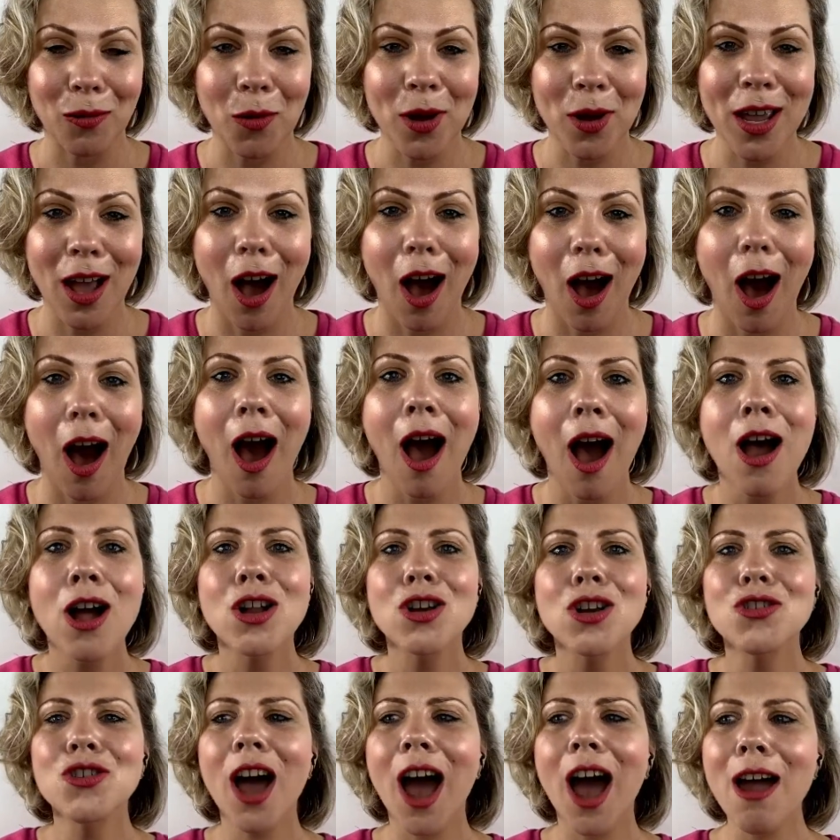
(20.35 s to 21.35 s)
We are
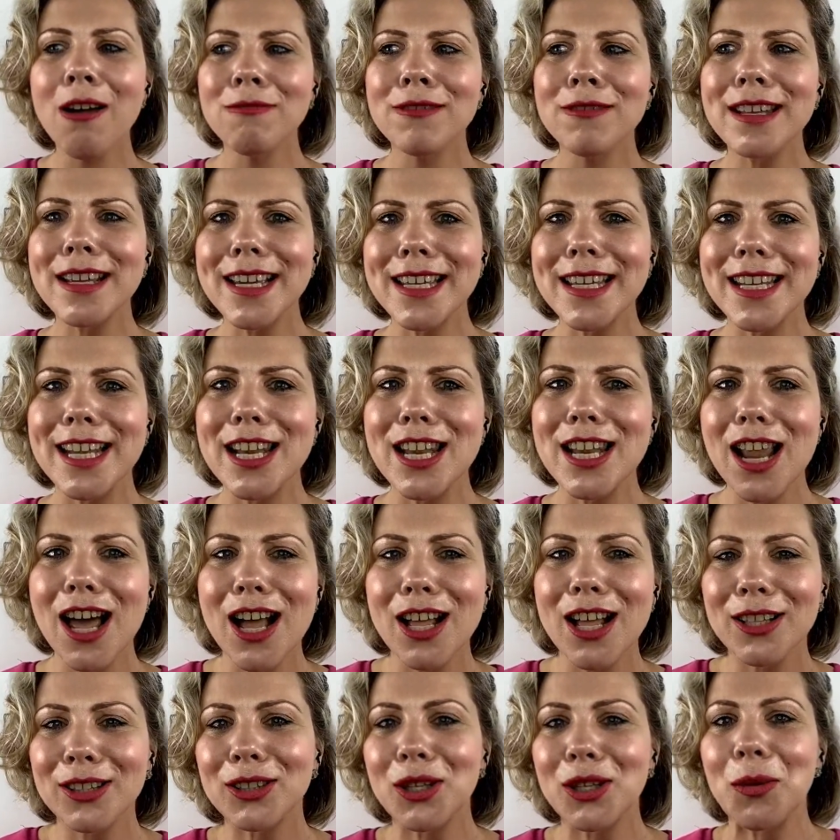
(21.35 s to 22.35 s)
not only going
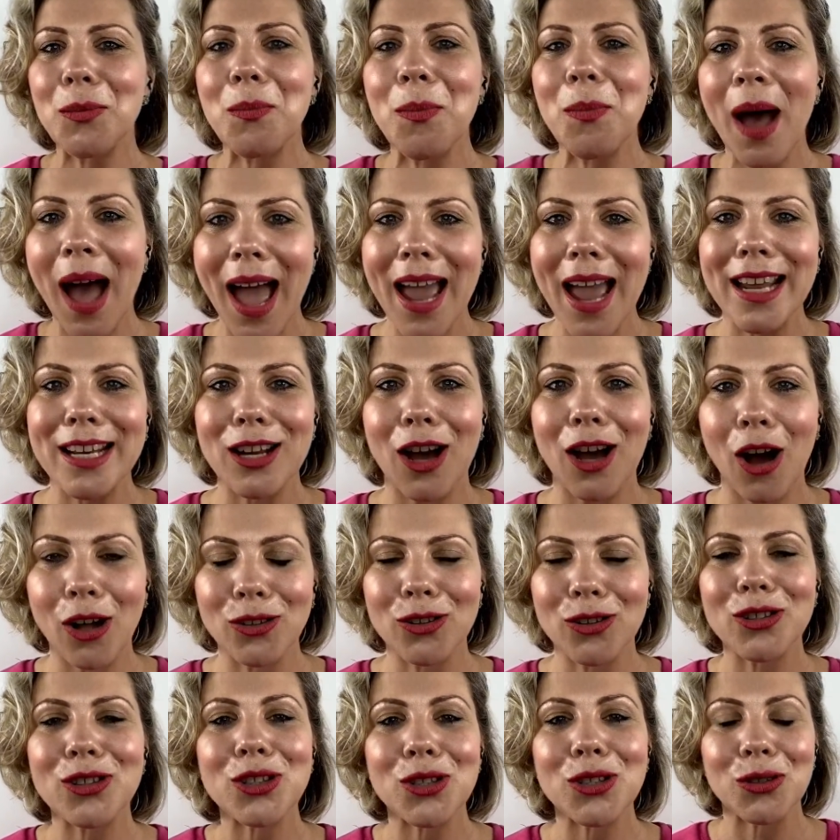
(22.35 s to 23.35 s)
to learn to paint
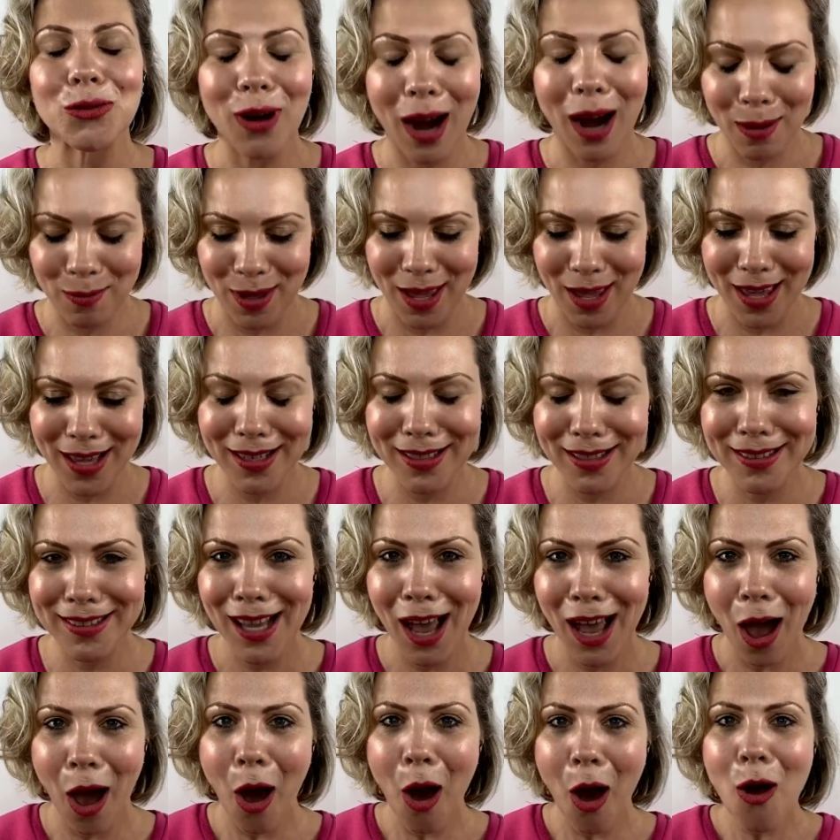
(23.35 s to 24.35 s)
on ceramics,
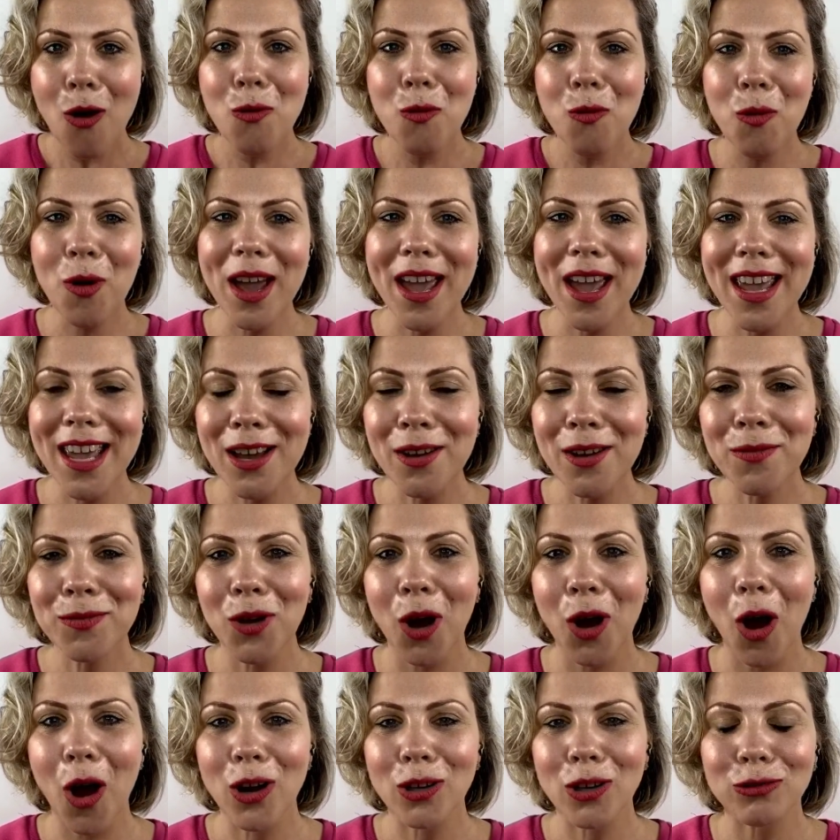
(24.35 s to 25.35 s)
we have
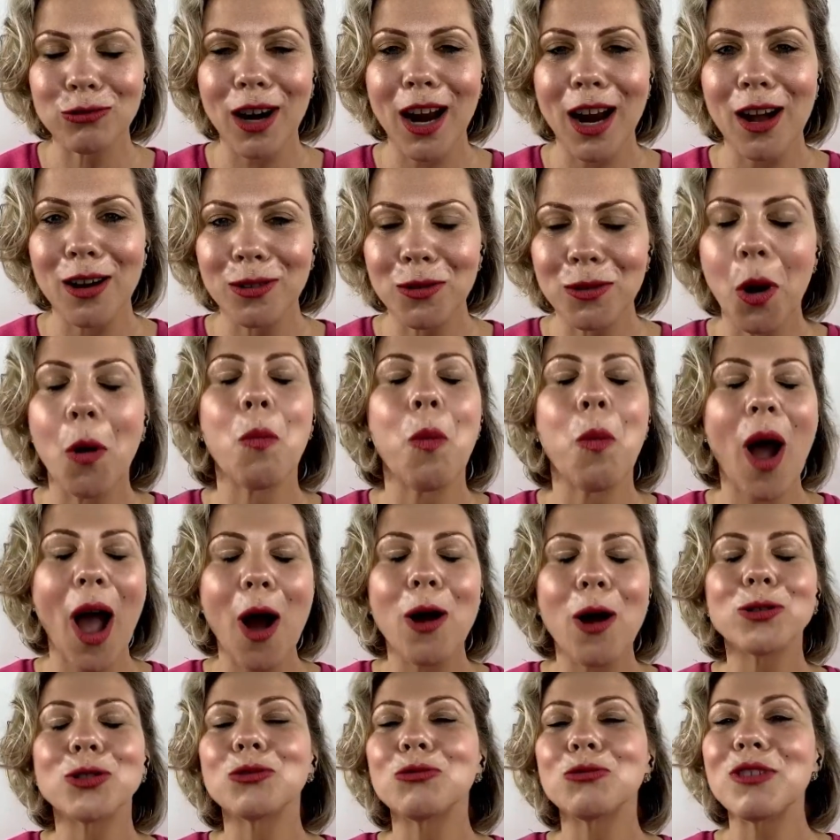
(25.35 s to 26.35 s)
got a
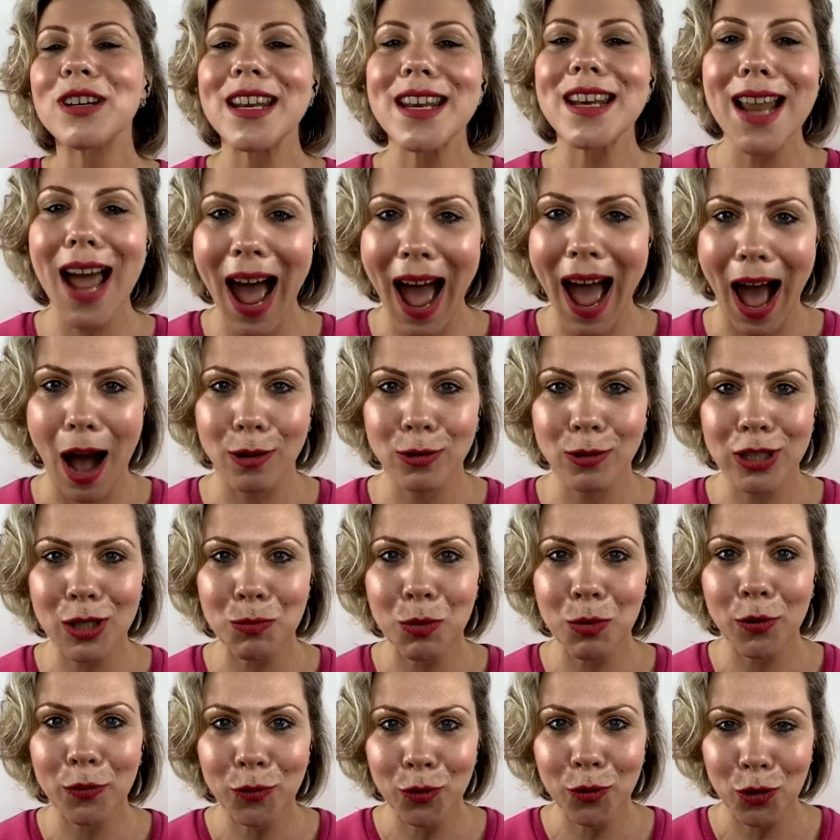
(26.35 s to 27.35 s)
world-renowned
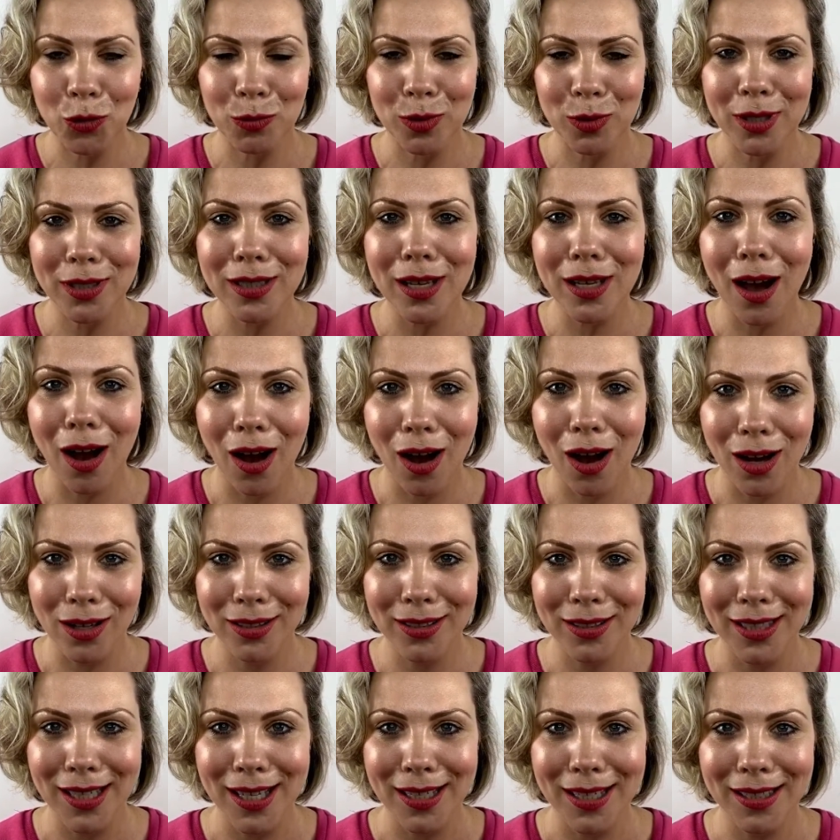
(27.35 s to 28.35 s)
performance
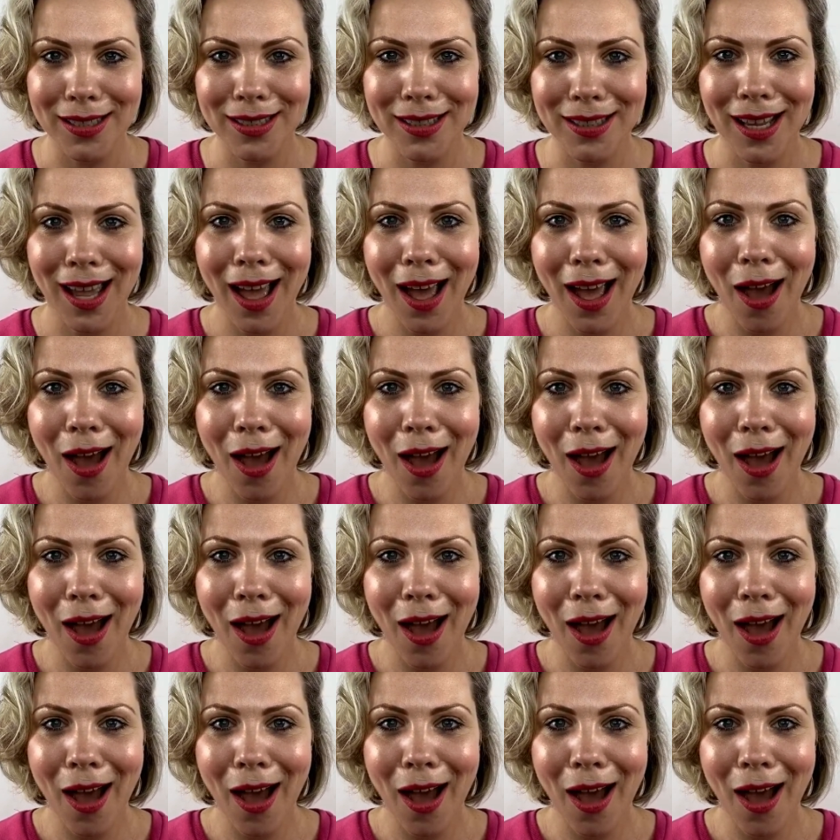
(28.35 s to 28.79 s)
artist.